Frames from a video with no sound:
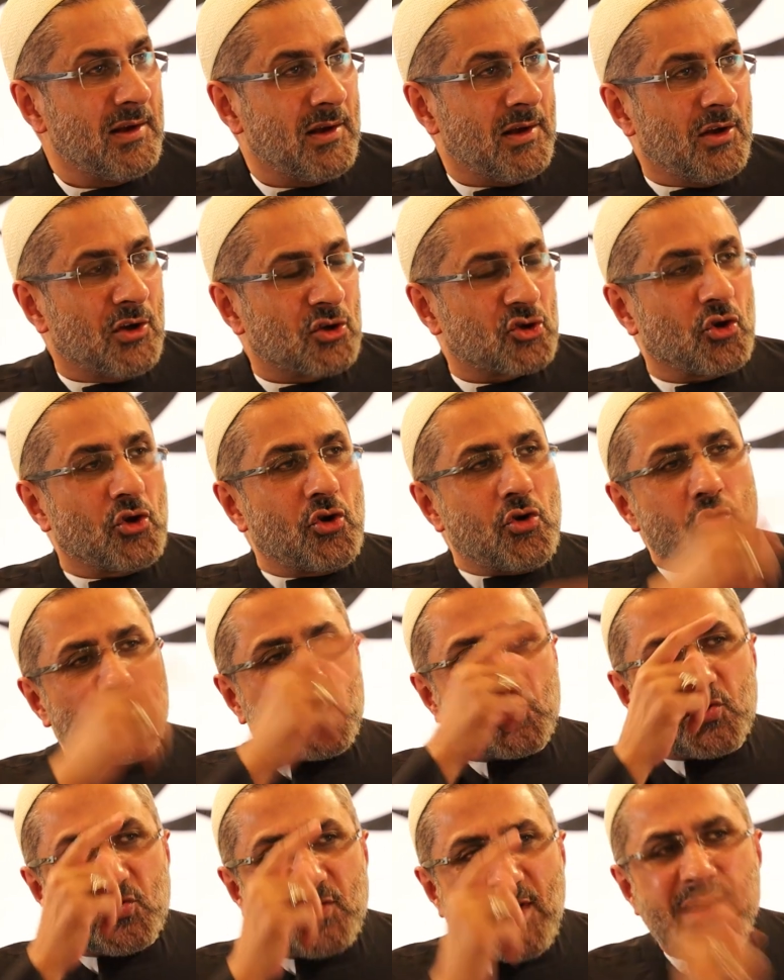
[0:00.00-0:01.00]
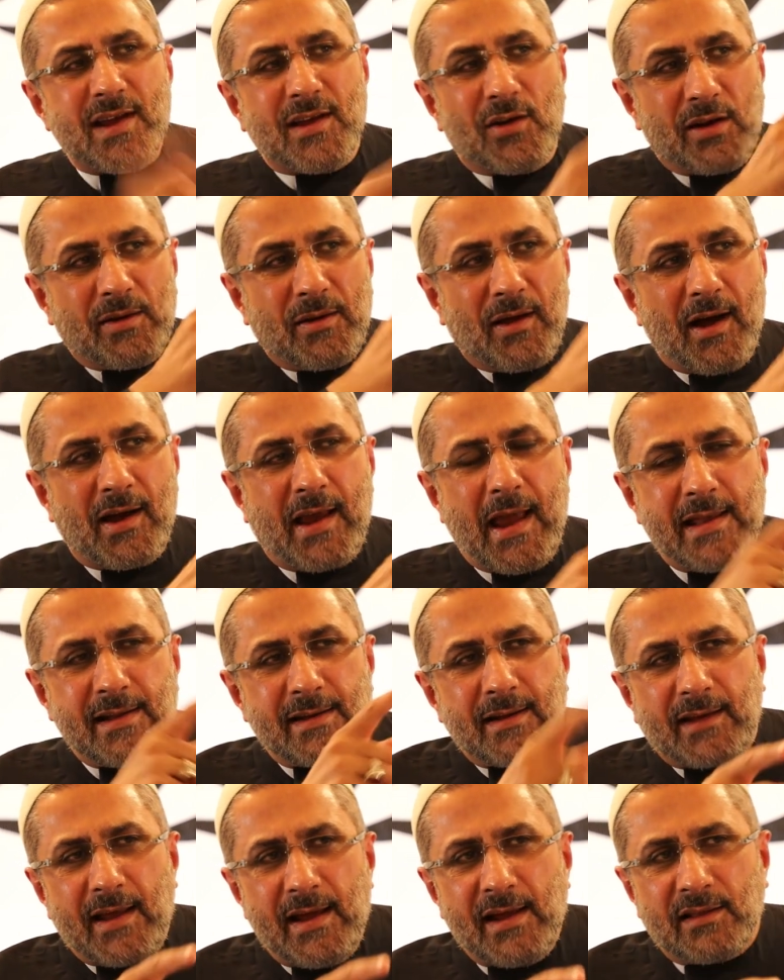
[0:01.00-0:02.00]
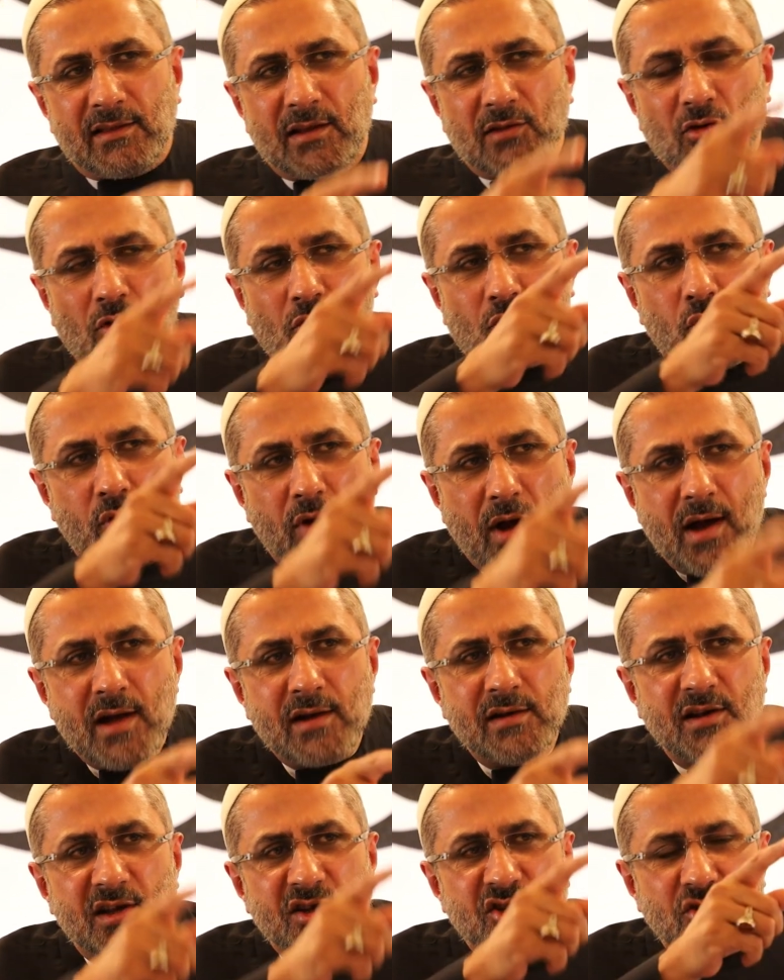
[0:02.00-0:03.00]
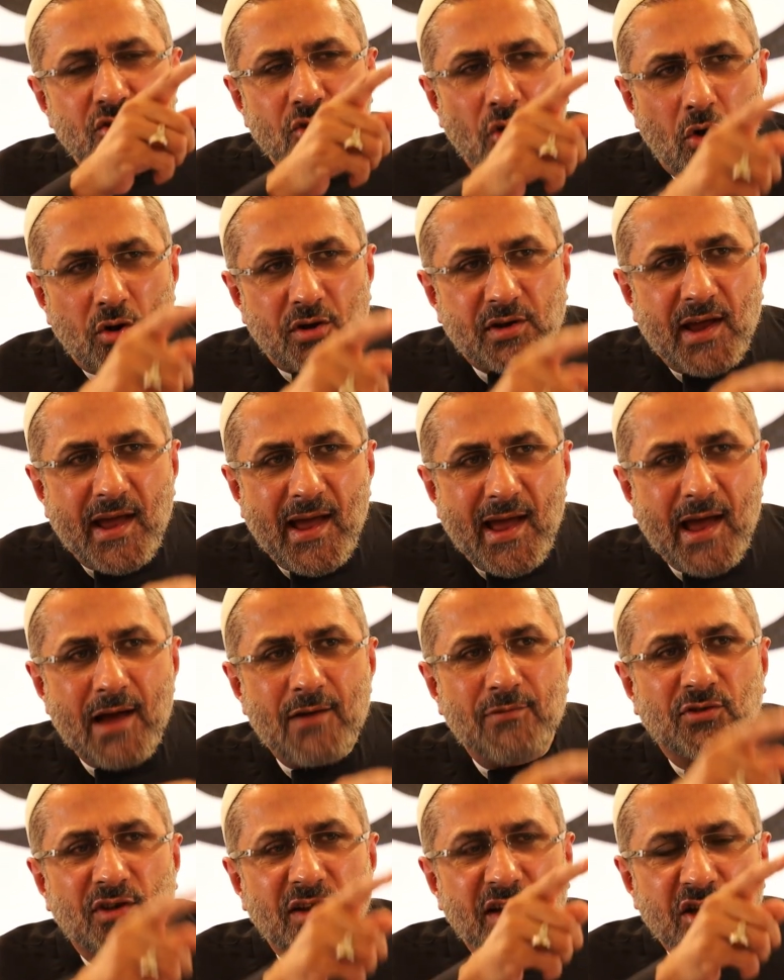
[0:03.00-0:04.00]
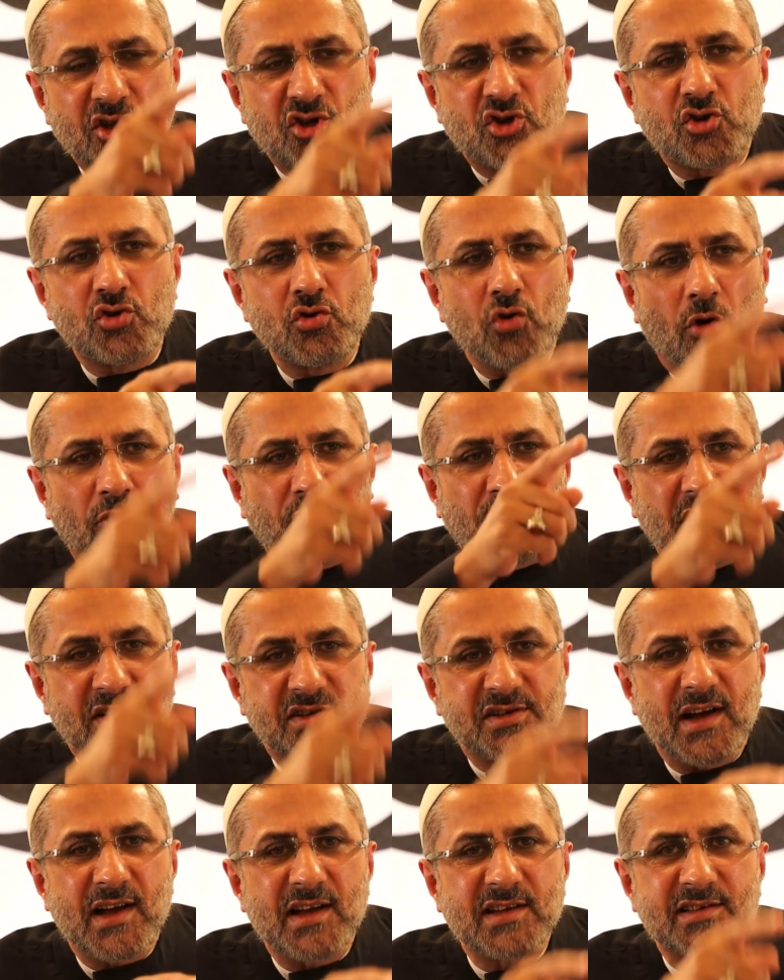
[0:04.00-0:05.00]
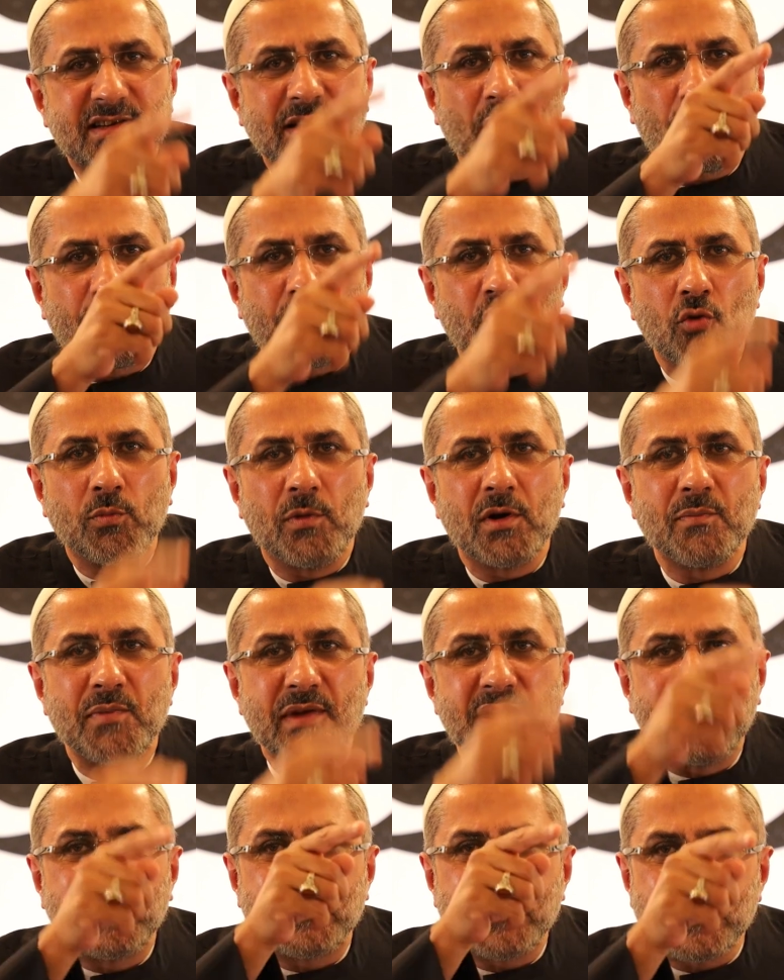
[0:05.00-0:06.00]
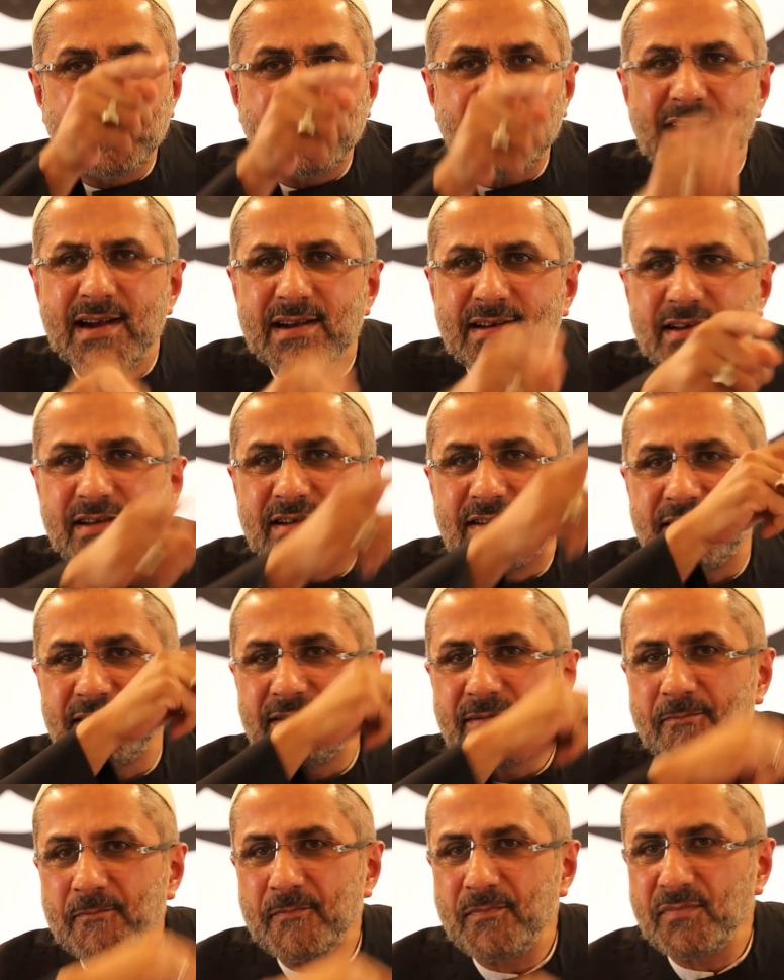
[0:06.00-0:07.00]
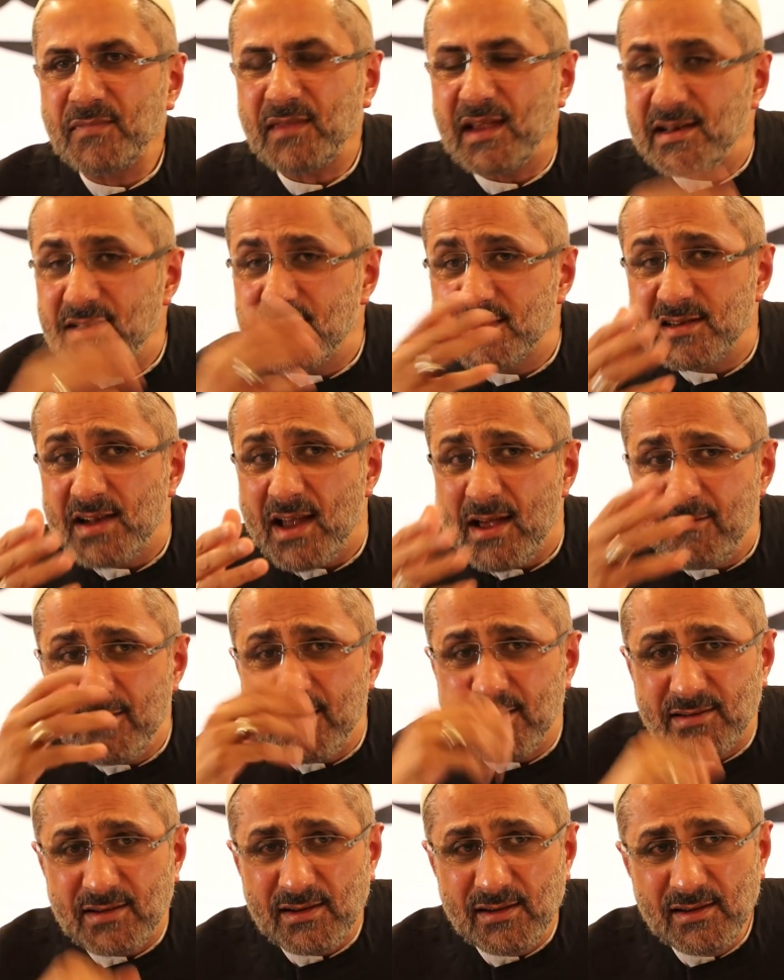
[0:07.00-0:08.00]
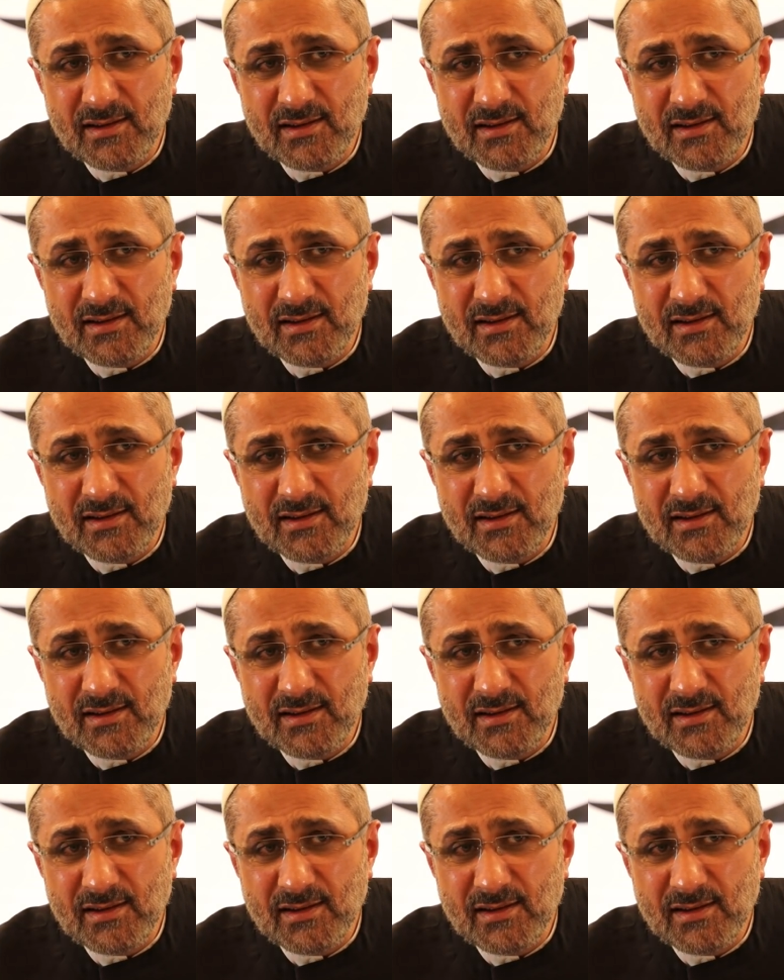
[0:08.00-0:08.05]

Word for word: So you say again and again that the Quran does not have the issue of najasa of human beings inside it. It doesn't have it.